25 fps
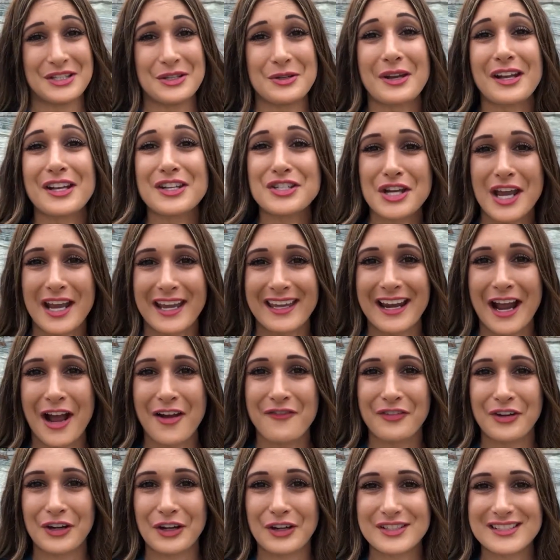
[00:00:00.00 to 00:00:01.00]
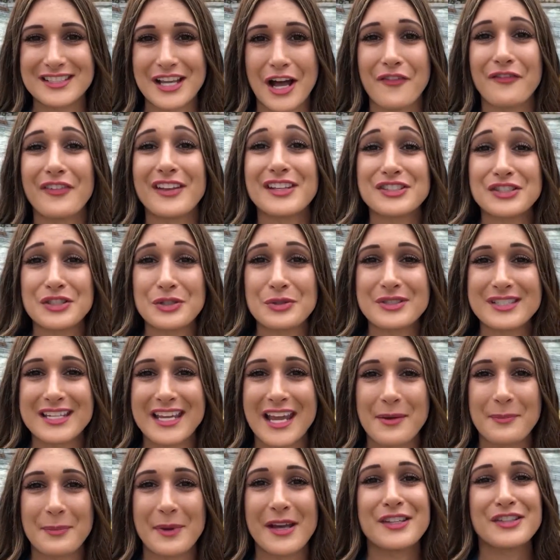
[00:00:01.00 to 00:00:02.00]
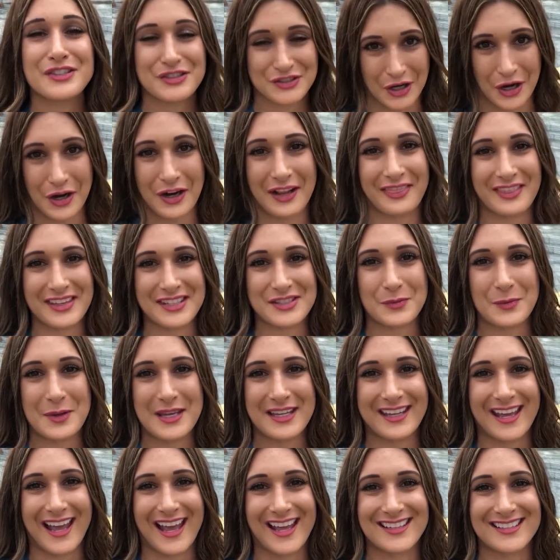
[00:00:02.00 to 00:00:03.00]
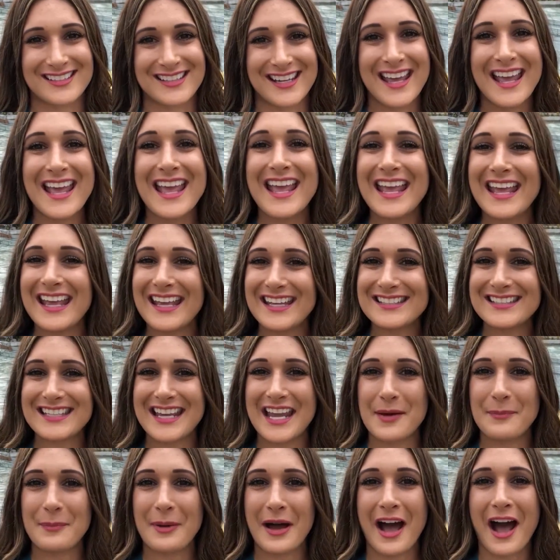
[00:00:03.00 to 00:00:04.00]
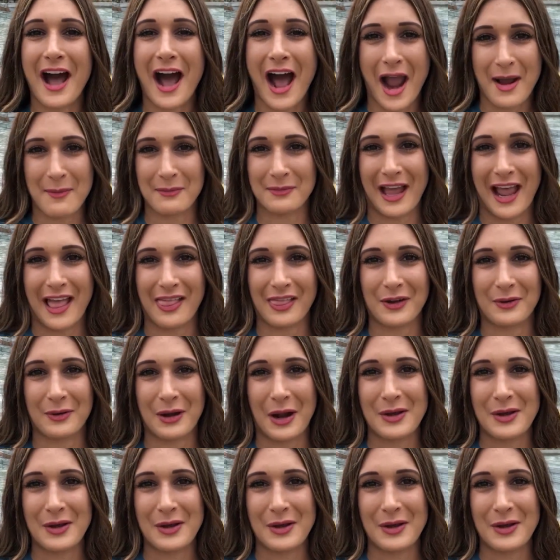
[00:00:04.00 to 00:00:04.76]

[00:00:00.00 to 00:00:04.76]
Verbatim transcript: You can check it out for yourself at Zoo Tampa starting this weekend. In Tampa, I'm Lila